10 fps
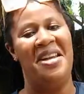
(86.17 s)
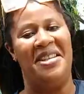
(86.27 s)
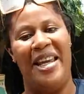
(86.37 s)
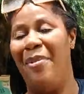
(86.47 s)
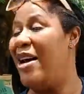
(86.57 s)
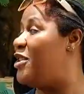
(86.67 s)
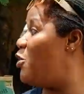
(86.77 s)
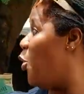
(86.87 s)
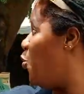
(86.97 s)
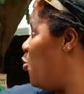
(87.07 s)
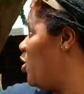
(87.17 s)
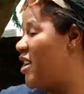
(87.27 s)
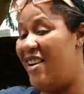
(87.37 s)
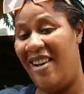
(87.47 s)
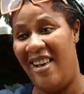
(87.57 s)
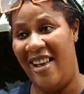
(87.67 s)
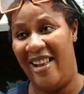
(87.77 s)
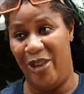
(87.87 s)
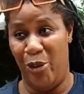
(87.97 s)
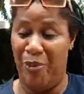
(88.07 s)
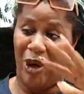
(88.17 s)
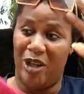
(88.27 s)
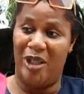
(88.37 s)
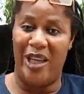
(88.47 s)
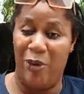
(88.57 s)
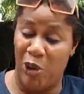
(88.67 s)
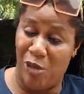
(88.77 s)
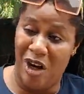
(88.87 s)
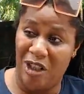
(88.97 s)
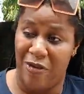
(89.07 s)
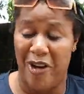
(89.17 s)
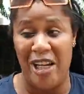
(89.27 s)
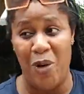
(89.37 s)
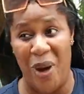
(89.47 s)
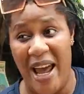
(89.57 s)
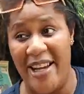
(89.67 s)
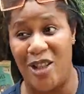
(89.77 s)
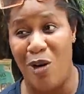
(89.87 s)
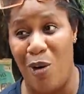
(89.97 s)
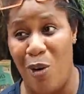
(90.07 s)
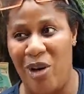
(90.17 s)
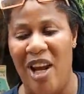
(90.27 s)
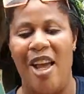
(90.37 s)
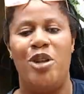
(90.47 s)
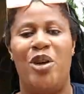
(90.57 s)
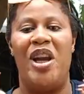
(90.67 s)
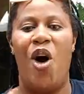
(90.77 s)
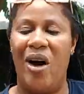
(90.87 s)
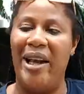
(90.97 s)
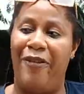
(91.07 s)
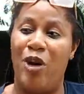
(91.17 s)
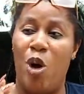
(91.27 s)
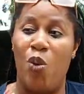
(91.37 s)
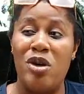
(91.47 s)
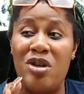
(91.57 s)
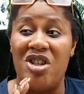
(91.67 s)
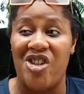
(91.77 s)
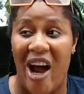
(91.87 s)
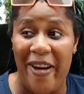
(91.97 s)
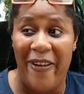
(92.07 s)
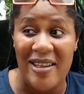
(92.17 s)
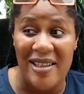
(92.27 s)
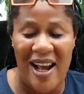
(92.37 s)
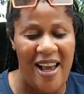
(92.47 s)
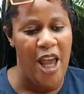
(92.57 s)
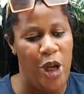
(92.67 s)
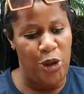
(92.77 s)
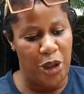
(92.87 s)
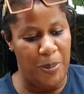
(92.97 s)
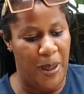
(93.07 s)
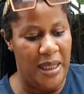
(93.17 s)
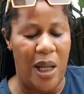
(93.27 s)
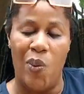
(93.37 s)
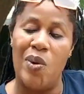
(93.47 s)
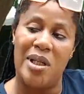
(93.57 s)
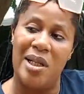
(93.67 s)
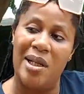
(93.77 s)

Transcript: Same as your wood, because too much of rain, the weather is so cold. So in order for your wood to dry faster, you split the wood